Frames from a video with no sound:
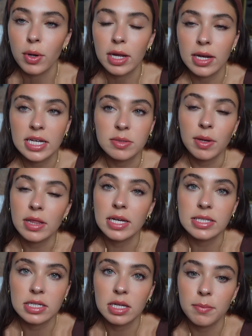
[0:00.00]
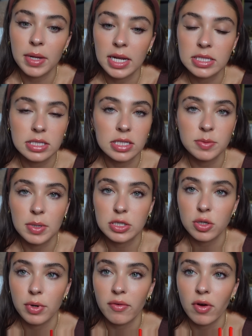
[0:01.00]
It takes me less than 10 minutes,
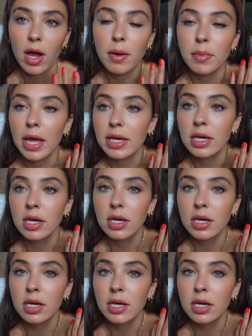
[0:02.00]
especially whenever I'm like